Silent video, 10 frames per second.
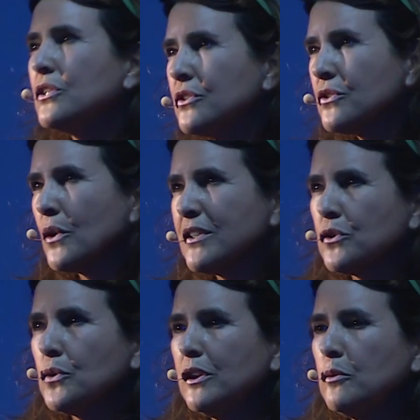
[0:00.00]
so as
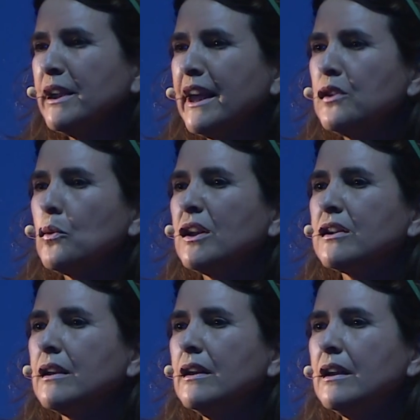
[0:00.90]
to illuminate what
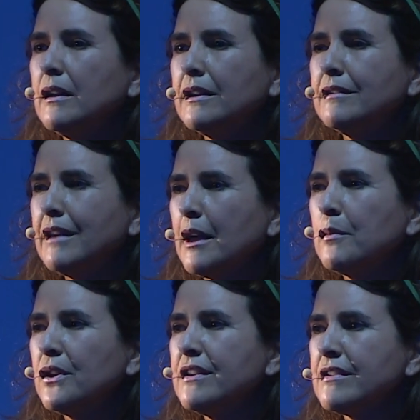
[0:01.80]

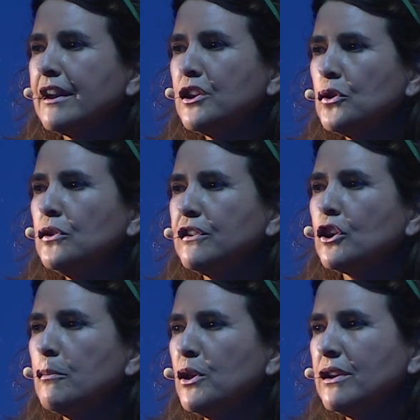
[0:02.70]
libraries can do for
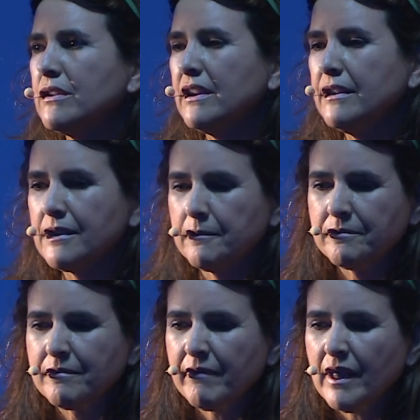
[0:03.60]
communities.
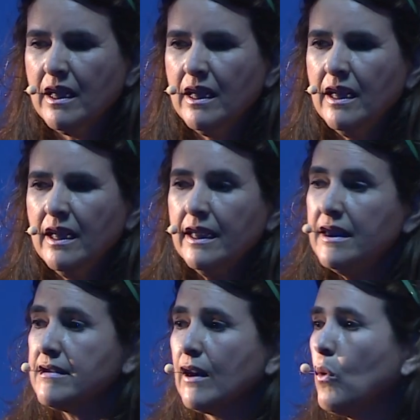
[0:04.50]

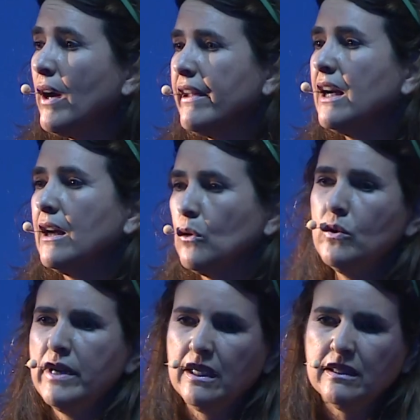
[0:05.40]
In San Juan de la
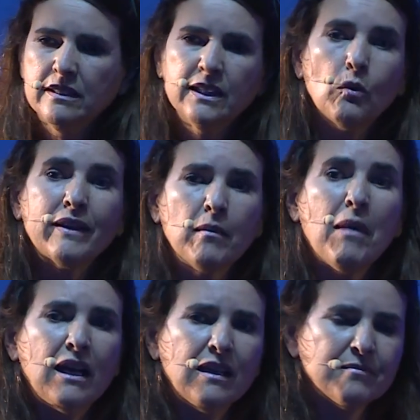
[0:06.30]
Laguna, in
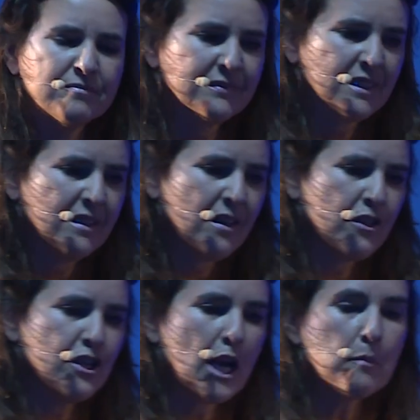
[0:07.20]
Guatemala,
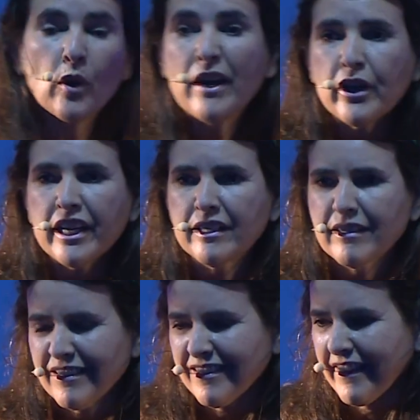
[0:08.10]
the
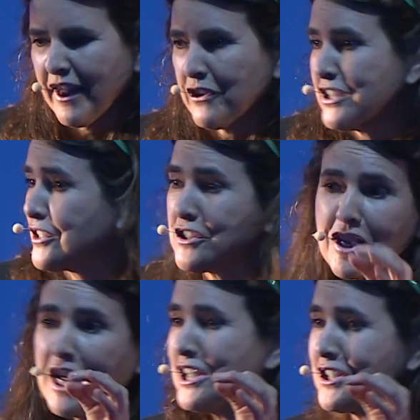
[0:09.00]
librarian there, it's a
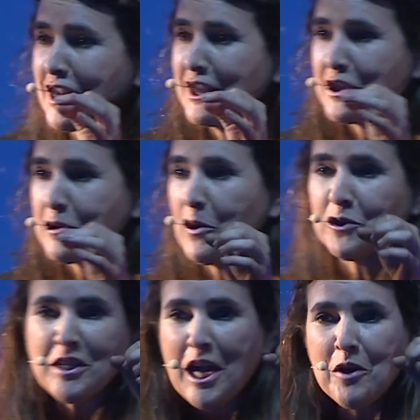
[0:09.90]
tiny, tiny small
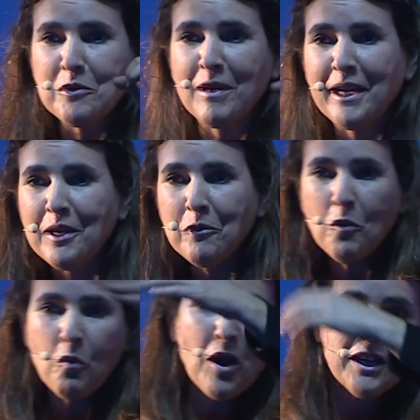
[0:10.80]
town by a
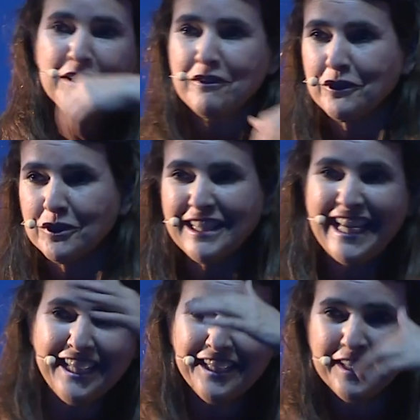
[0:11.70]
wonderful
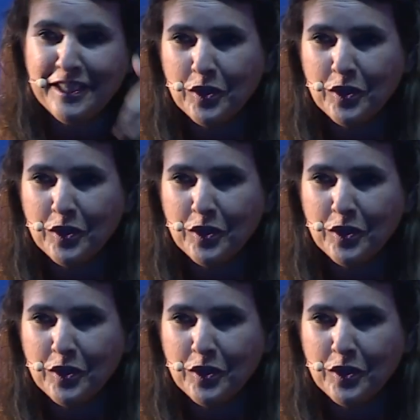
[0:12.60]
lake in